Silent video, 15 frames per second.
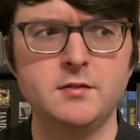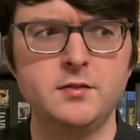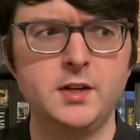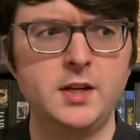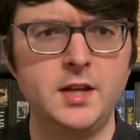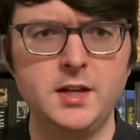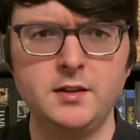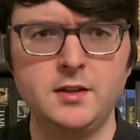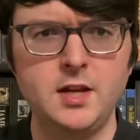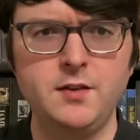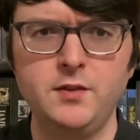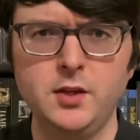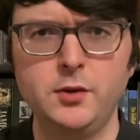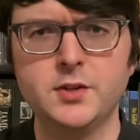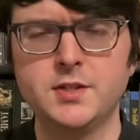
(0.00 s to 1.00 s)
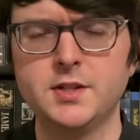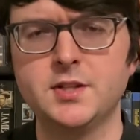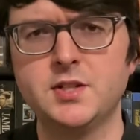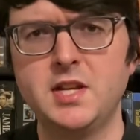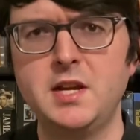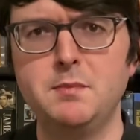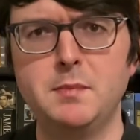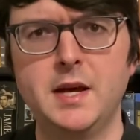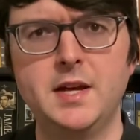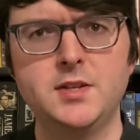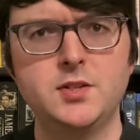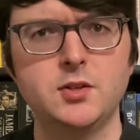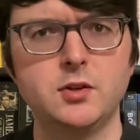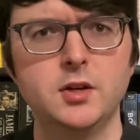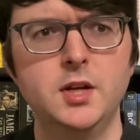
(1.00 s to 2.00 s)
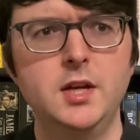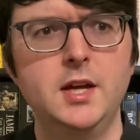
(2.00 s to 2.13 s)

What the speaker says: Again, even though it's the same master,